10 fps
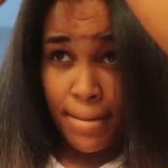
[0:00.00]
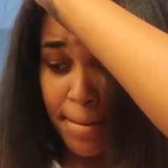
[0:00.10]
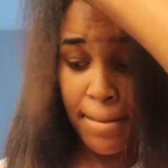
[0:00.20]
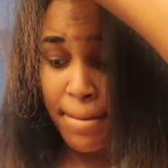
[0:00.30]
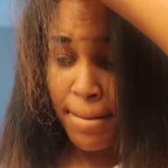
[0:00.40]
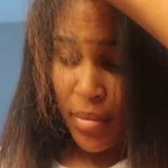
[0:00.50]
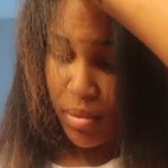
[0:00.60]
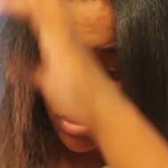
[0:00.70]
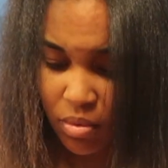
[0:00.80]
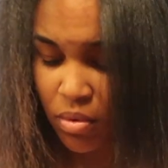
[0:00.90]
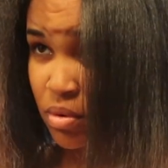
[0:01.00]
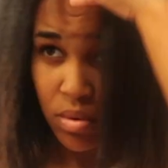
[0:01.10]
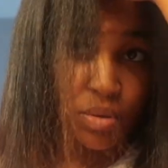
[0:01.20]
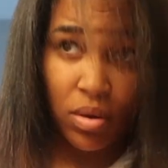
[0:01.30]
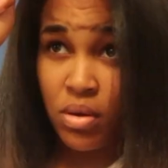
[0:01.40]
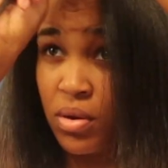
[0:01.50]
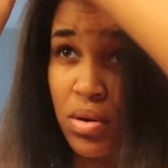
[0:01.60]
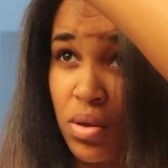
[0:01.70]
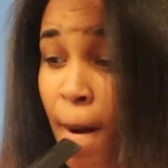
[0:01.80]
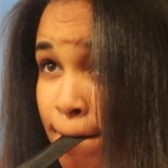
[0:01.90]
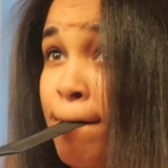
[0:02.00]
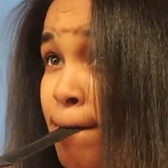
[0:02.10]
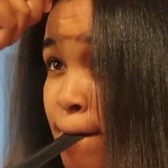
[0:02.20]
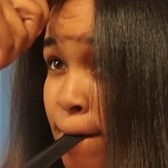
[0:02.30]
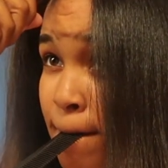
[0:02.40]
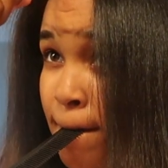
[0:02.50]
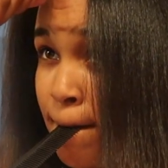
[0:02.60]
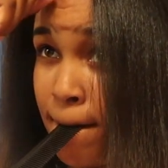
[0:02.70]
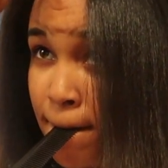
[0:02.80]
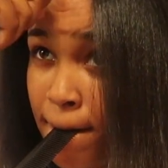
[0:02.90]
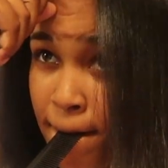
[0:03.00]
yeah, period. Use the pick to hold down the